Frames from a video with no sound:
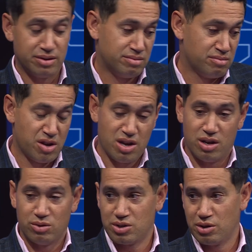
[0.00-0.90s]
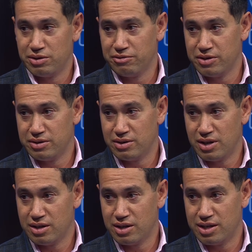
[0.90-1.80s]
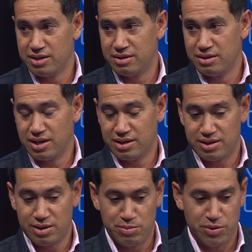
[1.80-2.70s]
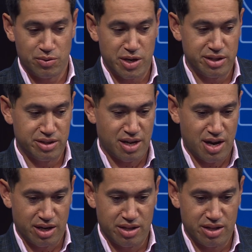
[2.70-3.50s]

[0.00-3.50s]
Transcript: and it was no different under Tim, and the way he just hung